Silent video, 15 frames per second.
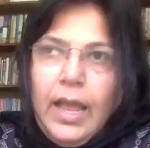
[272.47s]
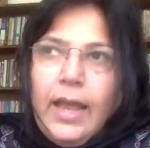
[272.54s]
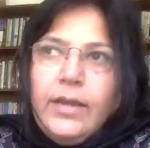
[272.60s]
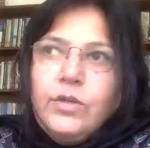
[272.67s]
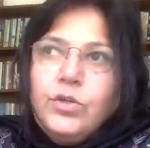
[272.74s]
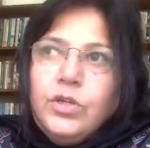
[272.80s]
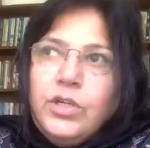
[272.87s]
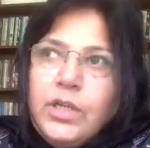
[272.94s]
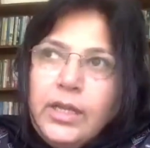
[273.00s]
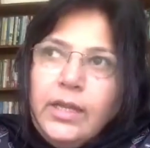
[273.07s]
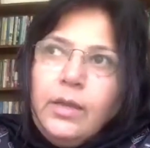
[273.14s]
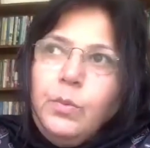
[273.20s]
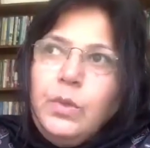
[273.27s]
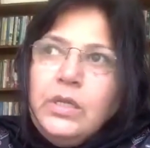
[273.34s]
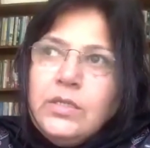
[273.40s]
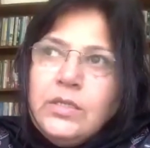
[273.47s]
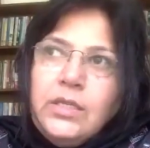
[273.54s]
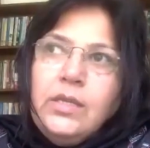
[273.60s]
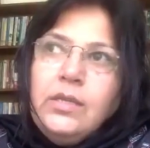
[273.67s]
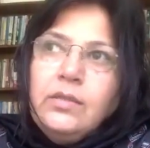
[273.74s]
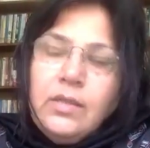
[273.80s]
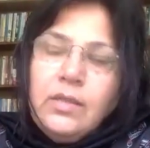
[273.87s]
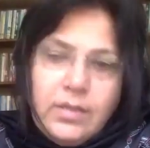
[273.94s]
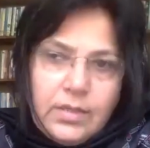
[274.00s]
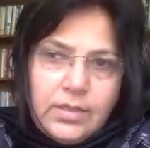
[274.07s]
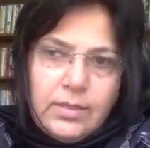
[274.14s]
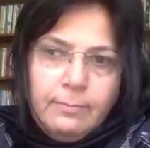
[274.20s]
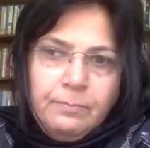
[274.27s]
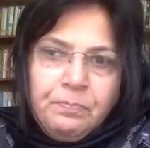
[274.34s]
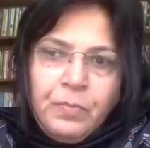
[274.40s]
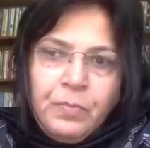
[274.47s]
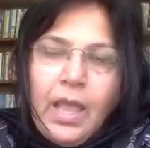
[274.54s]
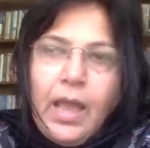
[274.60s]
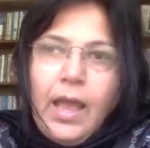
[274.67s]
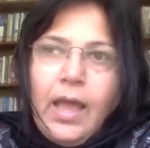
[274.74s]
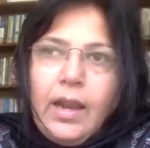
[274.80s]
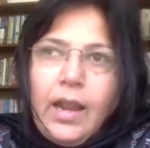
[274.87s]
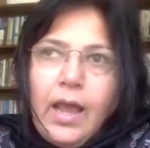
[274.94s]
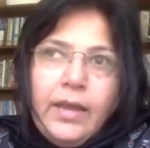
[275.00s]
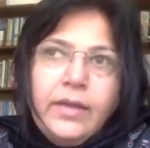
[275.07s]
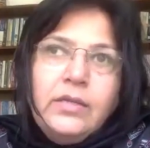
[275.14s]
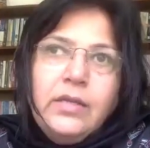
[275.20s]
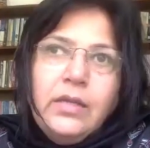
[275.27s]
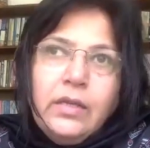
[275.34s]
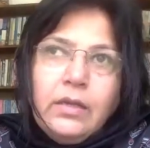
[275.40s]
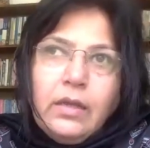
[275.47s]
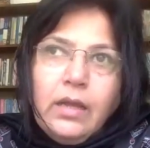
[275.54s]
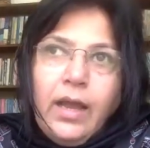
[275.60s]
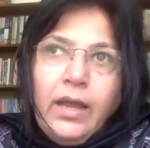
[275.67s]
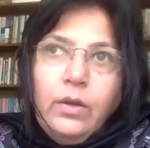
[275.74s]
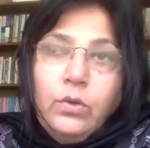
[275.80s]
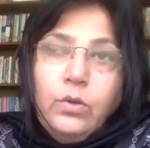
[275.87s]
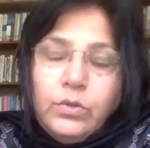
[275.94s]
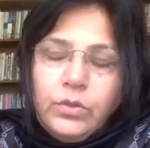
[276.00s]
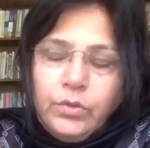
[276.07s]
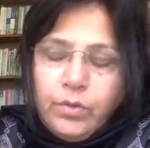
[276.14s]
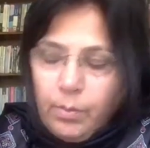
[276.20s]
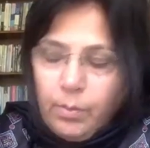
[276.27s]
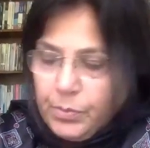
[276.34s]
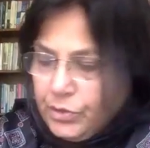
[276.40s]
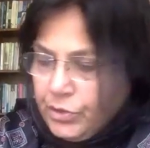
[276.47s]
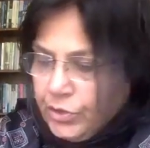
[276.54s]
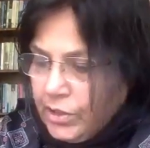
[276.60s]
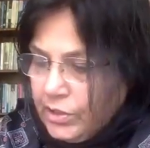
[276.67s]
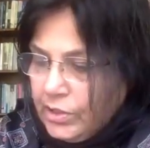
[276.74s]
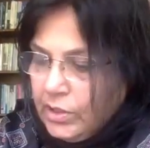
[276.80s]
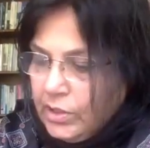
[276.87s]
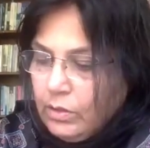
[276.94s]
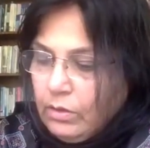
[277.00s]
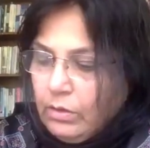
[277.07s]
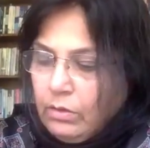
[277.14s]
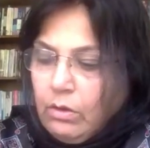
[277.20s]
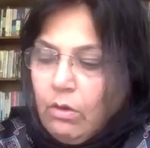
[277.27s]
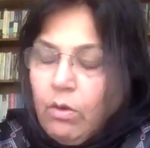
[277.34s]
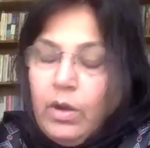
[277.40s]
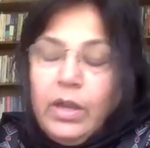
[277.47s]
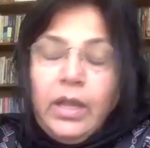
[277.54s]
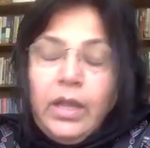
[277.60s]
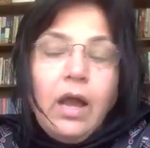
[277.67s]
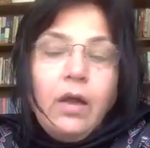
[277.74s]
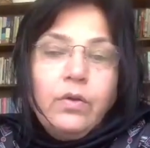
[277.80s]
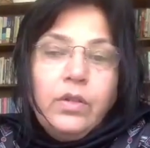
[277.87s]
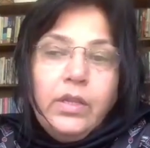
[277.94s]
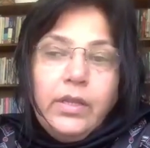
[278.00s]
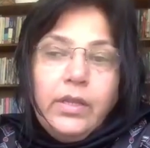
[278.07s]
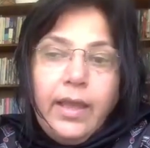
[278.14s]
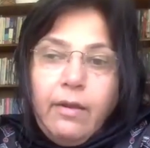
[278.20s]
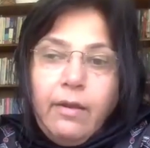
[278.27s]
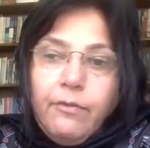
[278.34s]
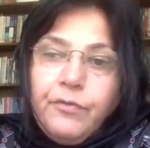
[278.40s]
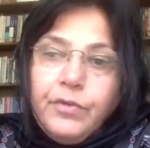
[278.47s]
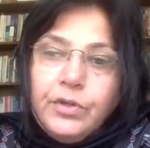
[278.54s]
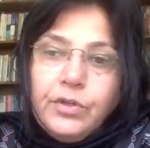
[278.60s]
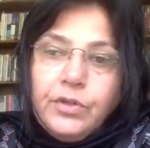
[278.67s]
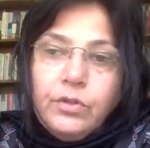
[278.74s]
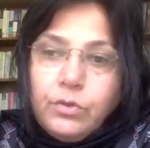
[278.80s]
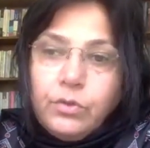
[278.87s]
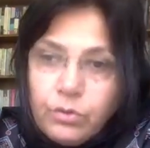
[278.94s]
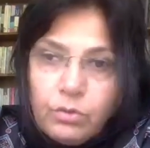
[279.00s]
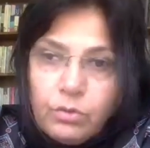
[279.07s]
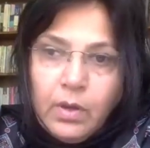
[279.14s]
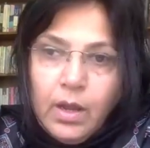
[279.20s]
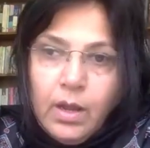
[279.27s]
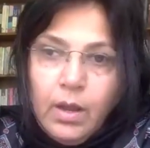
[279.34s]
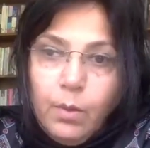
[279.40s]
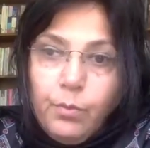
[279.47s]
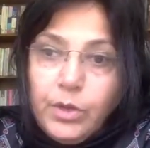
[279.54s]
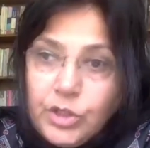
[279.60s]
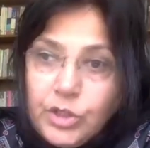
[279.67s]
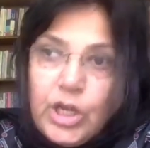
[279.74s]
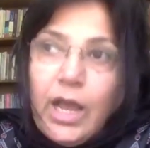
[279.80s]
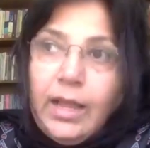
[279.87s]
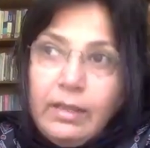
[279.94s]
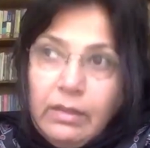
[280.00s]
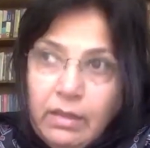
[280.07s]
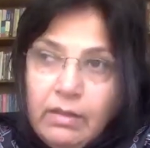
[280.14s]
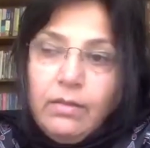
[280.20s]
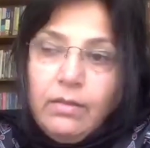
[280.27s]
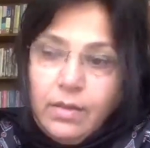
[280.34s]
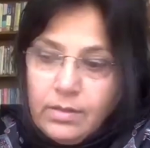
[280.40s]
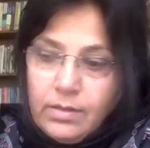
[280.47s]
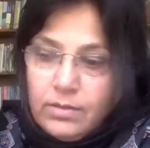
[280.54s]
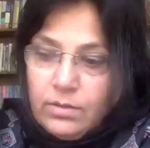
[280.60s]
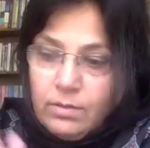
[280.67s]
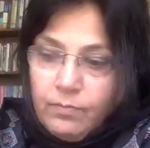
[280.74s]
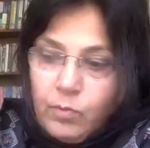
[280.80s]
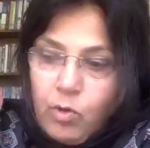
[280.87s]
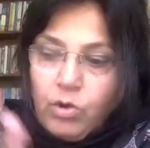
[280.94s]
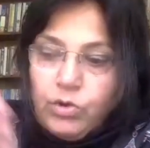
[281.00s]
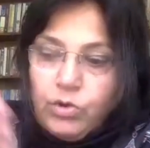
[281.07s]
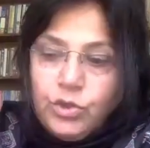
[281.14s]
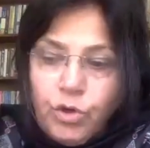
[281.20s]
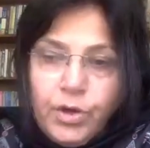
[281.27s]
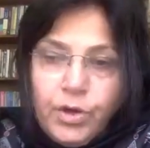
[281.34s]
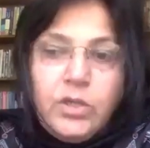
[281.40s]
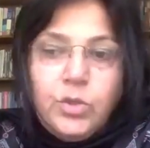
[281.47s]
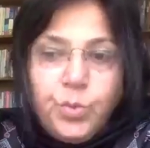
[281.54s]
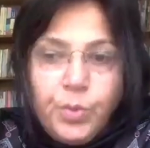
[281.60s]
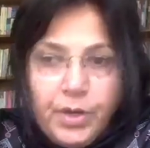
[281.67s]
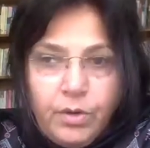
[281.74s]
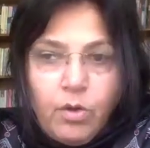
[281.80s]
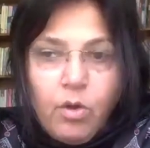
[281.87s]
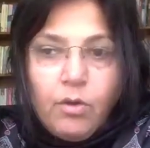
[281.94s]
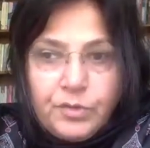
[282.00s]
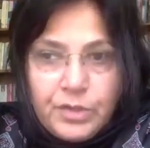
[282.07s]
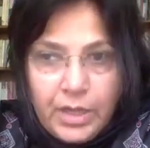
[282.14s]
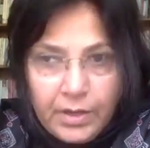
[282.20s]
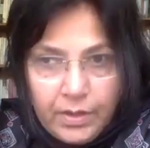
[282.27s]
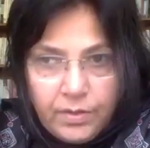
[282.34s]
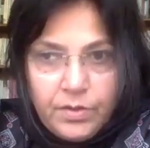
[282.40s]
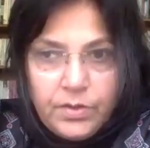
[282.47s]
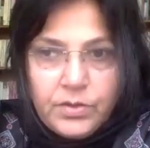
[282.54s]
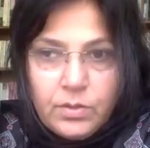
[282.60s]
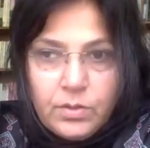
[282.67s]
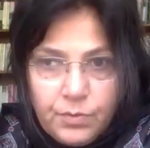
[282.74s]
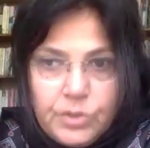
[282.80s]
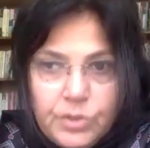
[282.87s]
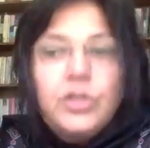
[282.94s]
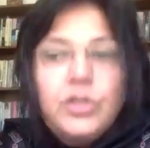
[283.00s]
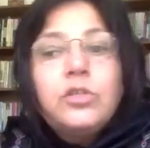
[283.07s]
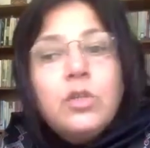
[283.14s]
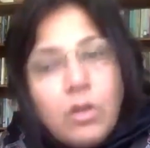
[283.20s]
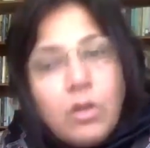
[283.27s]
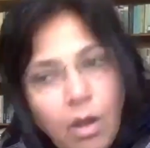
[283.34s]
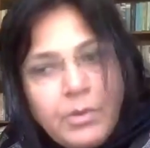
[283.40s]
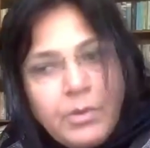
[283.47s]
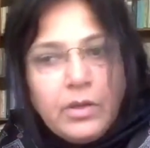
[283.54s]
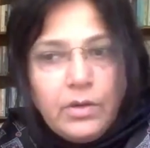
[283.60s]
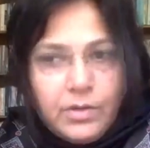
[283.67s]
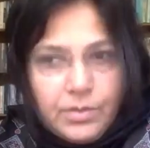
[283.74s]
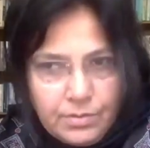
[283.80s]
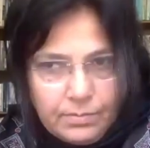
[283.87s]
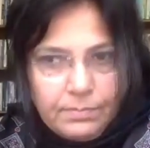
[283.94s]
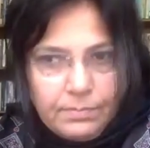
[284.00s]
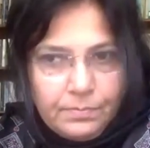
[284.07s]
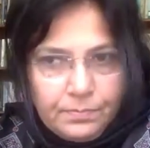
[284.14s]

And today we see this, and I lose no opportunity in calling out the elephant in the room, which I think is the conjoined twin of secularism, which is communalism,